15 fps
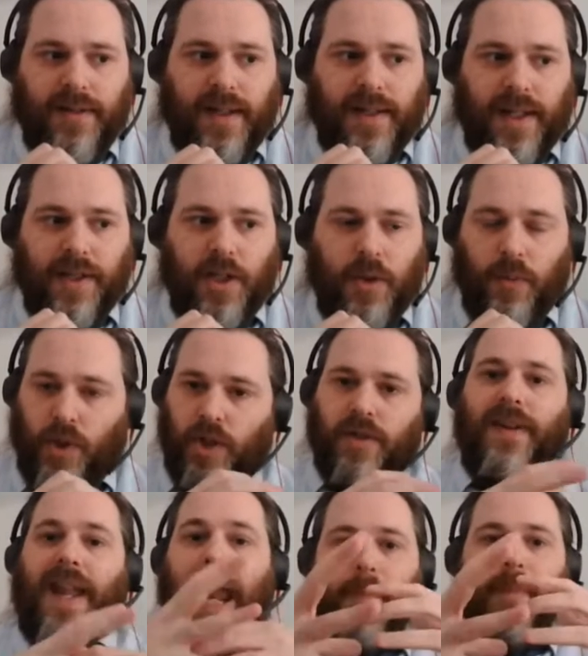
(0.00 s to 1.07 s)
they tend to do a lot of
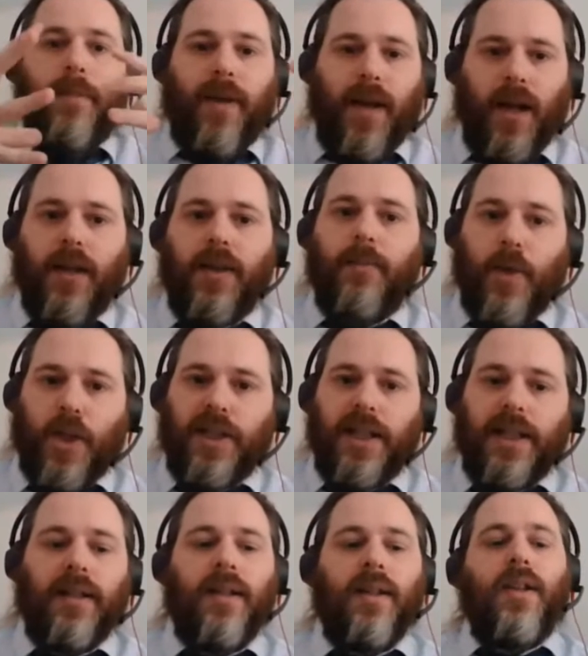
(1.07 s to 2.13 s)
happy path modeling.